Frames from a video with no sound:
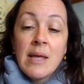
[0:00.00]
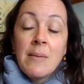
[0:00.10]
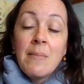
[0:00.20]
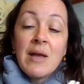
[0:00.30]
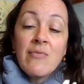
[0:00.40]

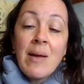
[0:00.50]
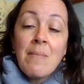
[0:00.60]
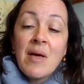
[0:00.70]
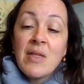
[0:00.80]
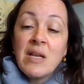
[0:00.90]
My
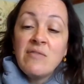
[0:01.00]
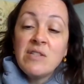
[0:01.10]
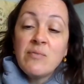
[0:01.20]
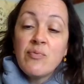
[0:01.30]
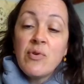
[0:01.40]
grandmother
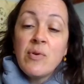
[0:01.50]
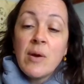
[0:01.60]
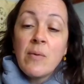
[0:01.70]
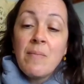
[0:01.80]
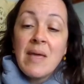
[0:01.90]
lifted
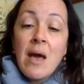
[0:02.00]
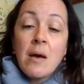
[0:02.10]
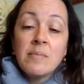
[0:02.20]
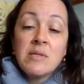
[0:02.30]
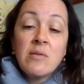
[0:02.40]
Bruno and me
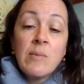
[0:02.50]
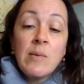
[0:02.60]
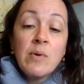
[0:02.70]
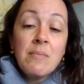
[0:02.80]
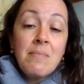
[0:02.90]
up so that we
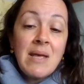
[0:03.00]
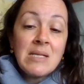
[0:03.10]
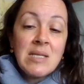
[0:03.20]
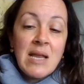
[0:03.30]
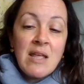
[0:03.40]
wouldn't
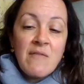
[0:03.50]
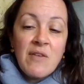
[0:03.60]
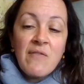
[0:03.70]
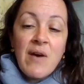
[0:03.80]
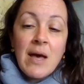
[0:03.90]
miss any of the
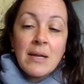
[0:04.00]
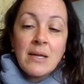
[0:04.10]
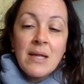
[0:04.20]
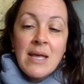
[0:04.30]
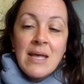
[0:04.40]

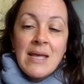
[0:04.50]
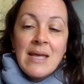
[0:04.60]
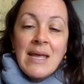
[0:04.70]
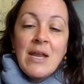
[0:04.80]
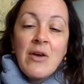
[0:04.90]
fun.
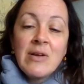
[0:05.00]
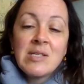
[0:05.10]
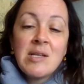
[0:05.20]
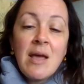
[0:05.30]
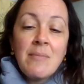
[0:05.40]
In her
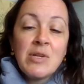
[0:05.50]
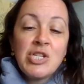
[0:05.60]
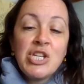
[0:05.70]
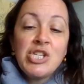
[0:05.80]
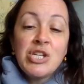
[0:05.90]
excitement,
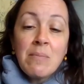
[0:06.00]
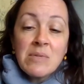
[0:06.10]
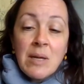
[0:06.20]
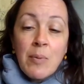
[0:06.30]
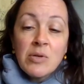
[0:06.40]
she
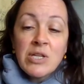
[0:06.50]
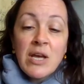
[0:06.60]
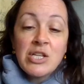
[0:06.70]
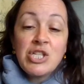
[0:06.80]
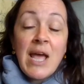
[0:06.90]
jumped up onto
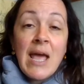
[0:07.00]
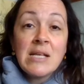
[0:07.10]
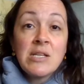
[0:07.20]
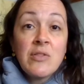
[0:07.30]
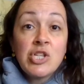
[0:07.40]
her chair
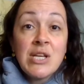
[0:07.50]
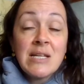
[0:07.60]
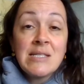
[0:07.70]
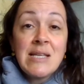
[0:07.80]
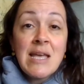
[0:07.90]
so that she
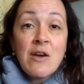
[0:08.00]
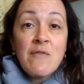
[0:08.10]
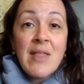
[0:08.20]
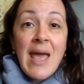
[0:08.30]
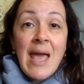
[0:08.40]
could see
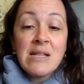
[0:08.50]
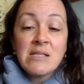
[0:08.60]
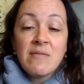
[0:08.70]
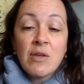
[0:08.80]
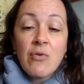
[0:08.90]
over the heads
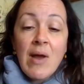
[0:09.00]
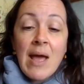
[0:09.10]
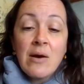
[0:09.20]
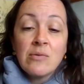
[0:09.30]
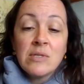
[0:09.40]
of the
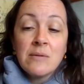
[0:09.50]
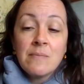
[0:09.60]
crowd.